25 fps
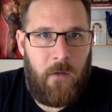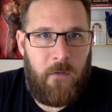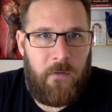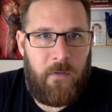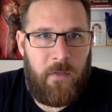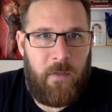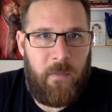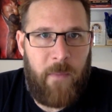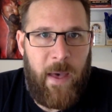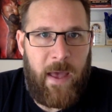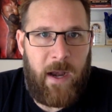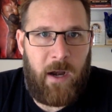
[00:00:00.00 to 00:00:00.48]

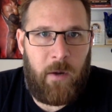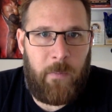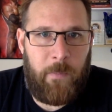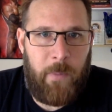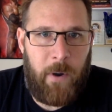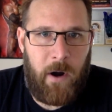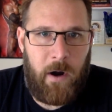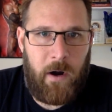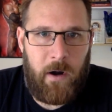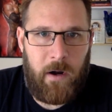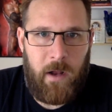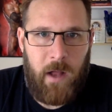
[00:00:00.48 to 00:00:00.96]
for the better
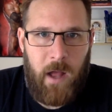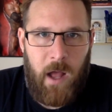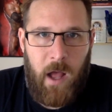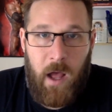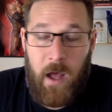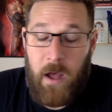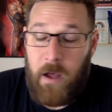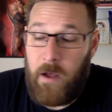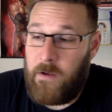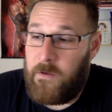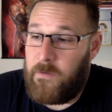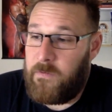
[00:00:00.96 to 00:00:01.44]
part
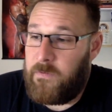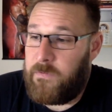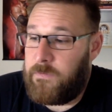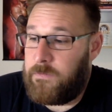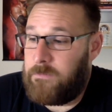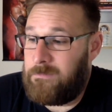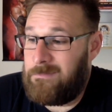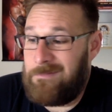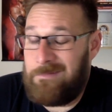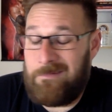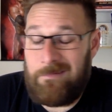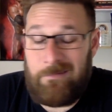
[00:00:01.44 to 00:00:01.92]

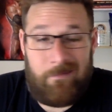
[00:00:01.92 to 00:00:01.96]
of